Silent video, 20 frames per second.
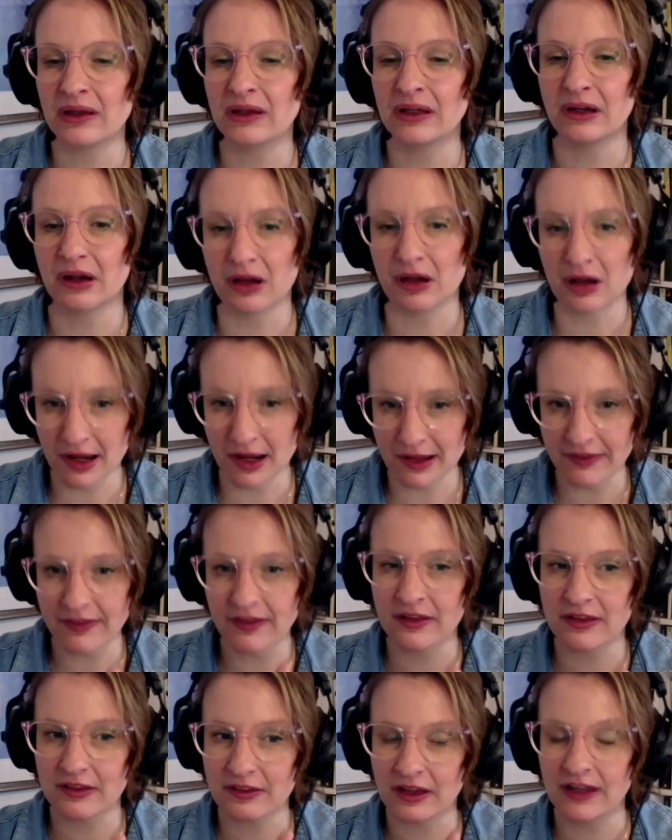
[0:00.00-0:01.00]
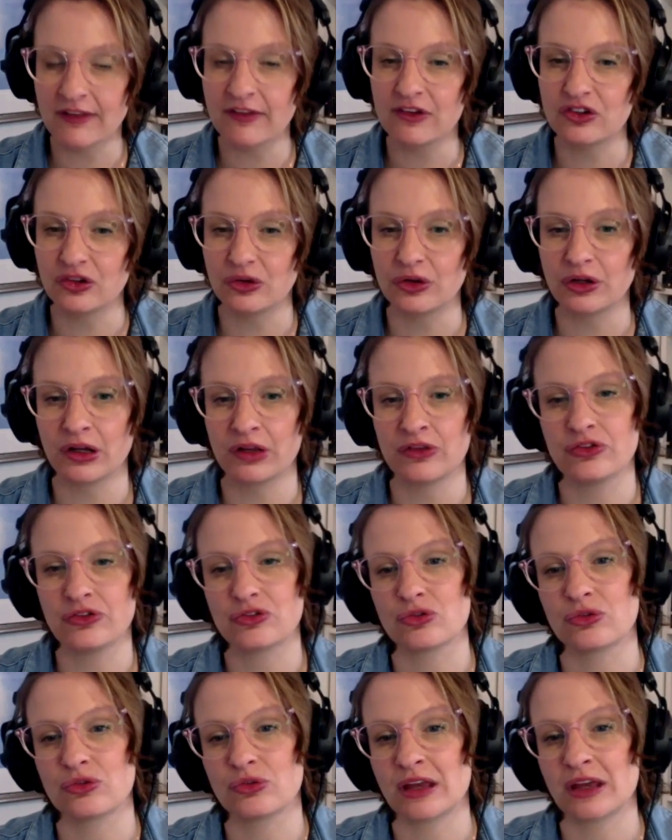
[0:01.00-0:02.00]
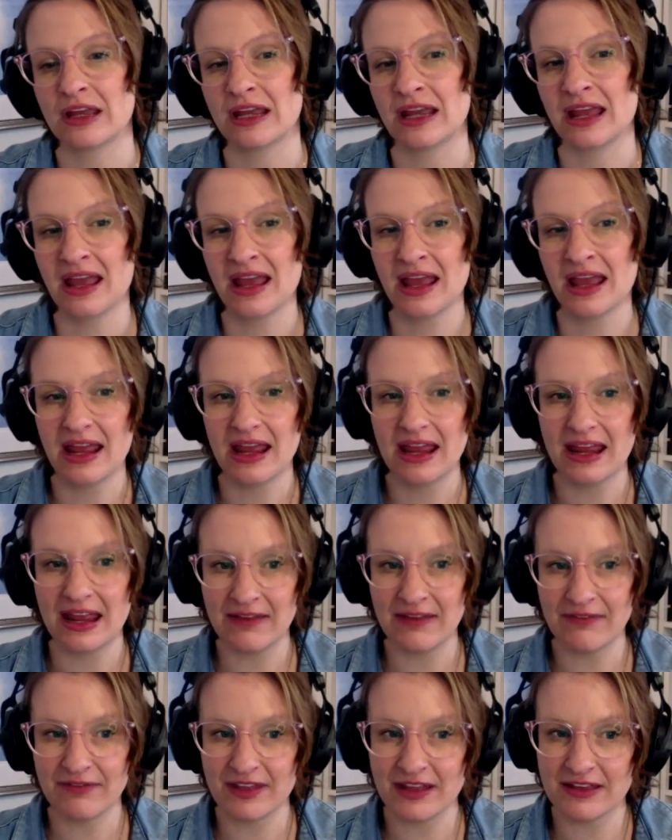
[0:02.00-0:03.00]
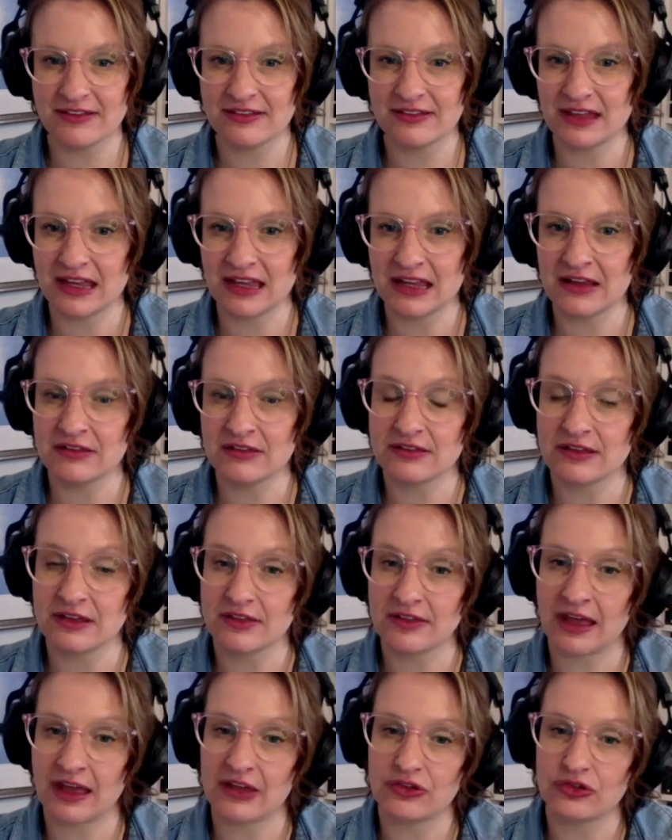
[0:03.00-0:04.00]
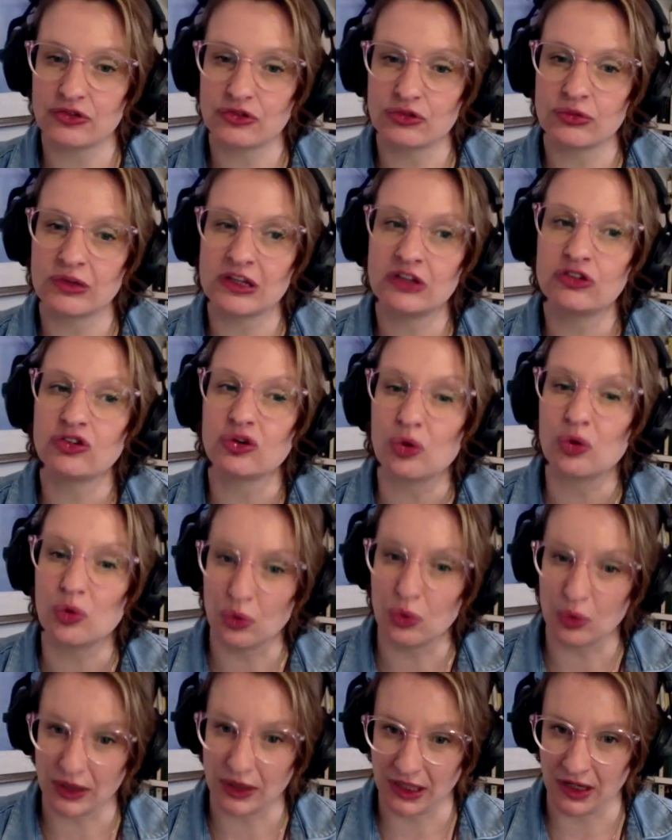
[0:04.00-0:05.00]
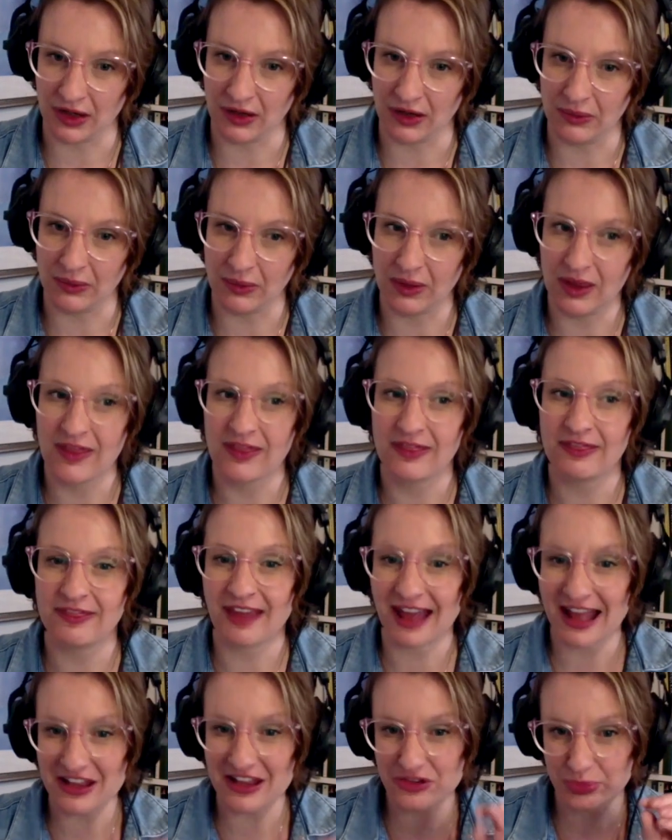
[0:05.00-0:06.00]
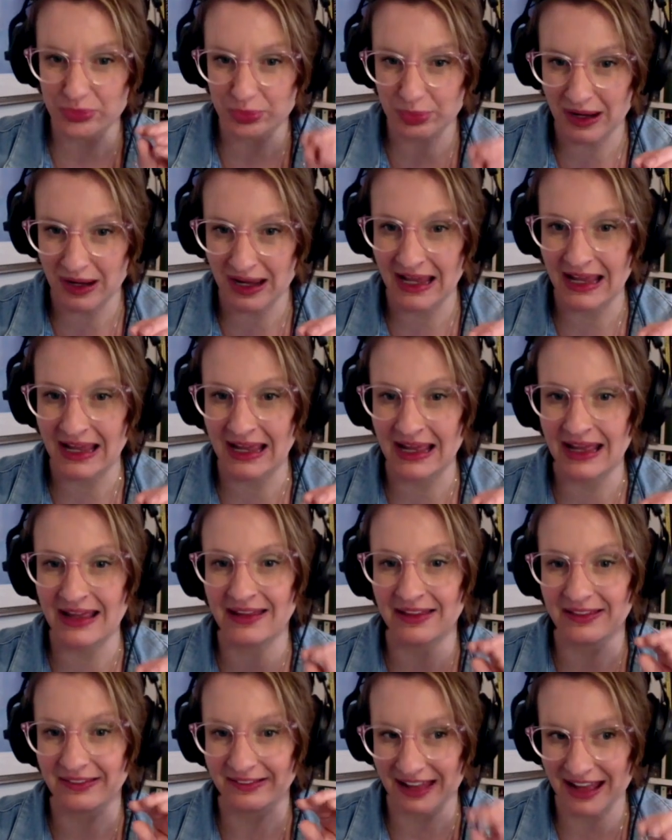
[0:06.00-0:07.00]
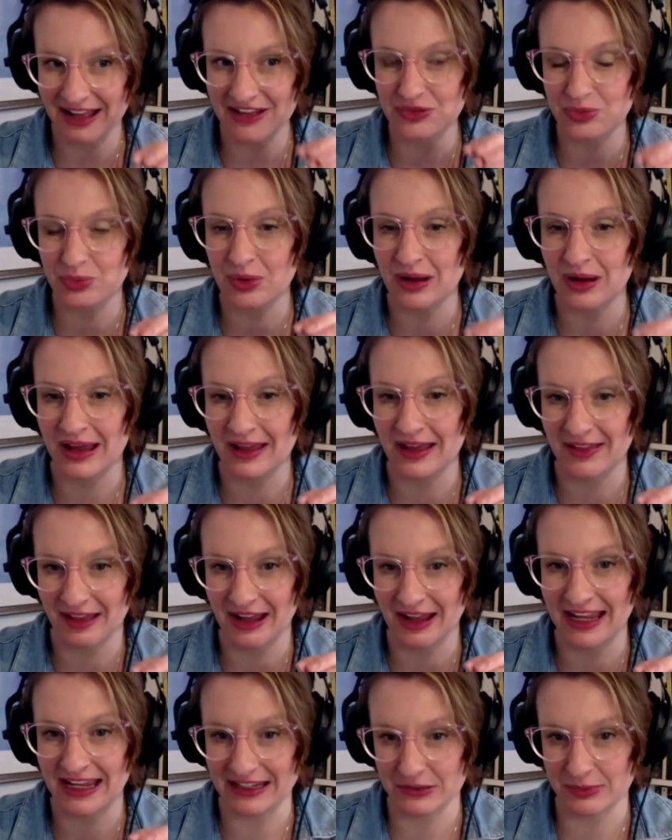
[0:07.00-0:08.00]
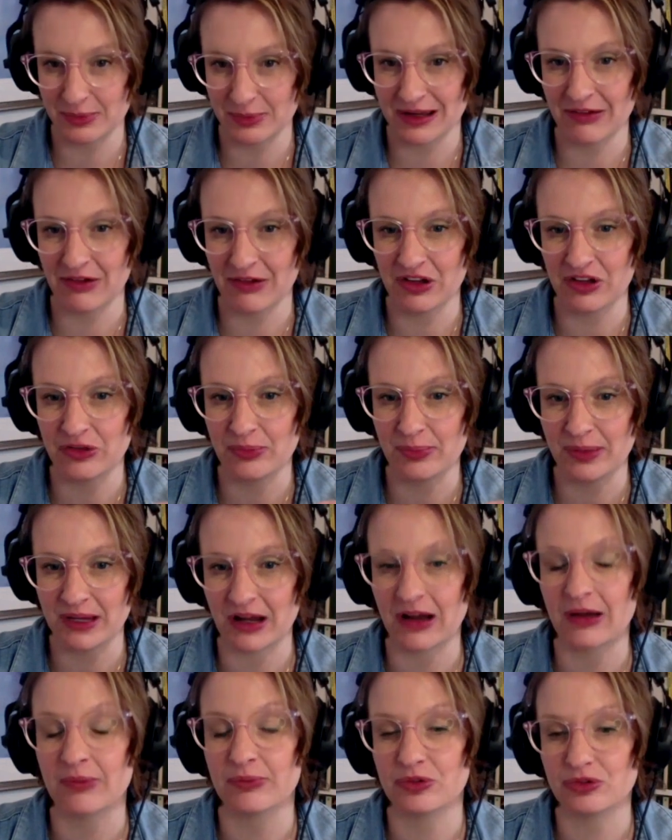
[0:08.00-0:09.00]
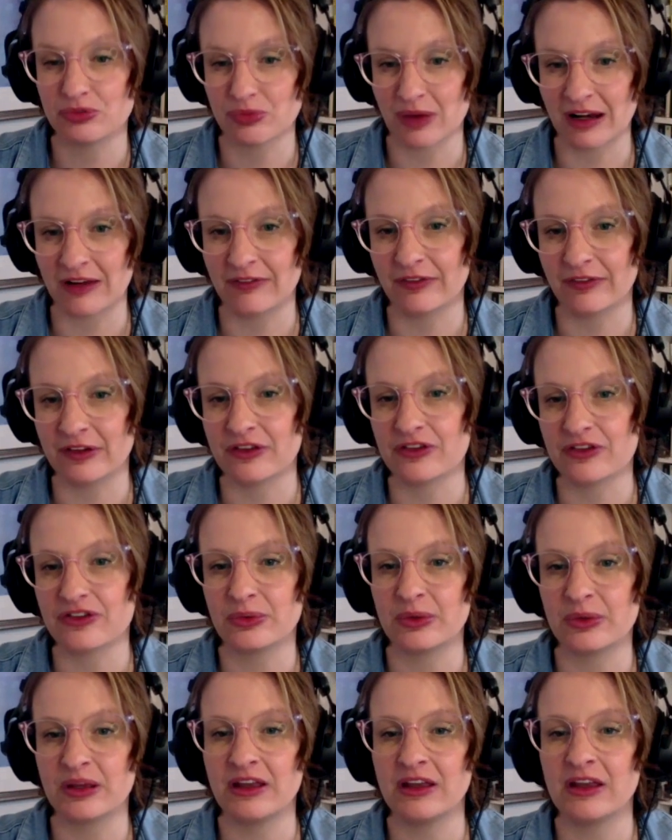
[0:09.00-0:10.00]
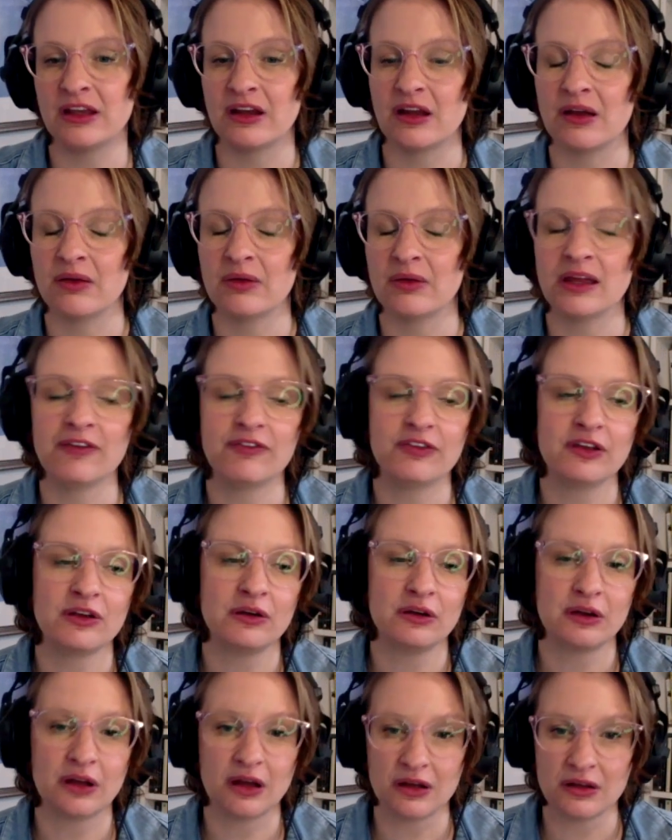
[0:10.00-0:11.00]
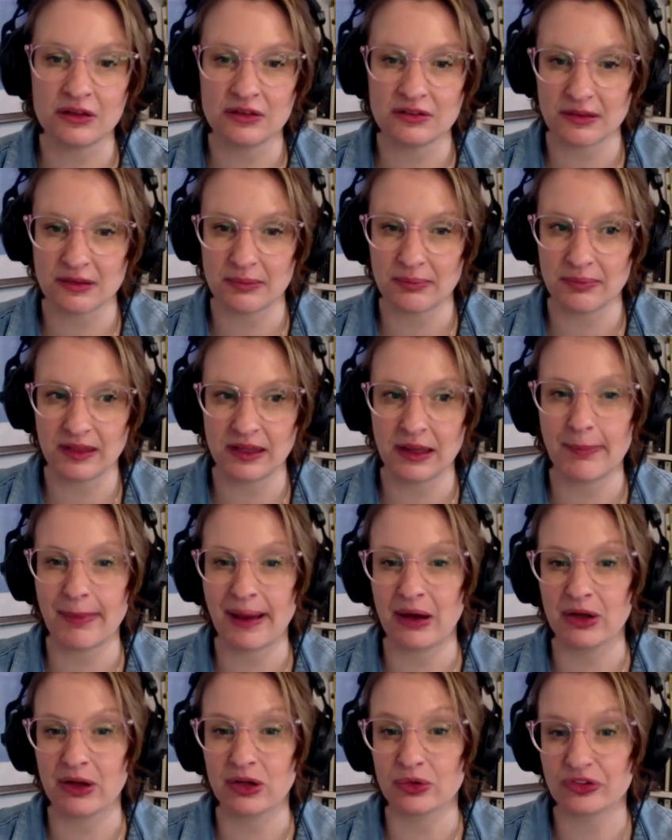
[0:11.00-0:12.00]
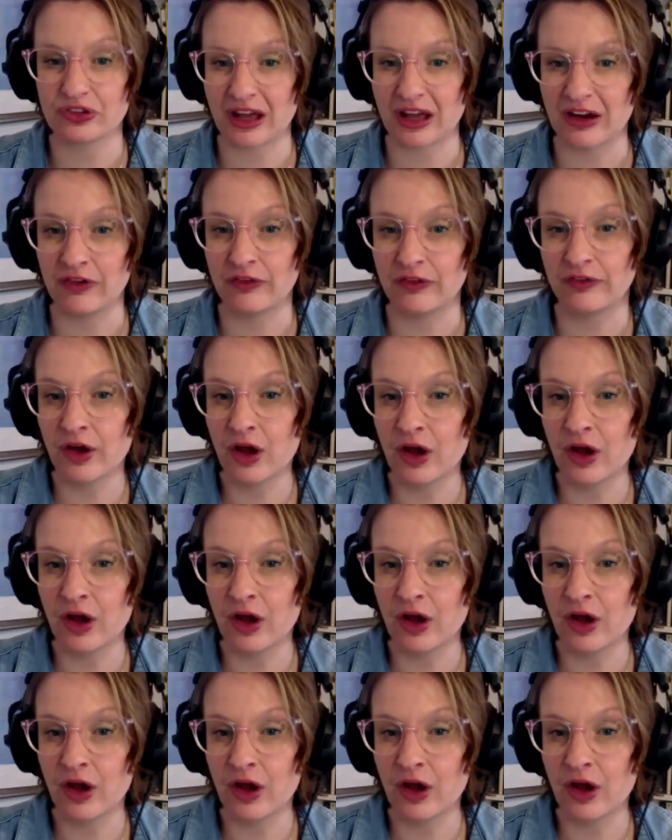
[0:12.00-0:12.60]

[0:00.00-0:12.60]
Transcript: like the shotgun story, if there's things that story taught you, that's where that experience becomes relevant. So if you learned something about yourself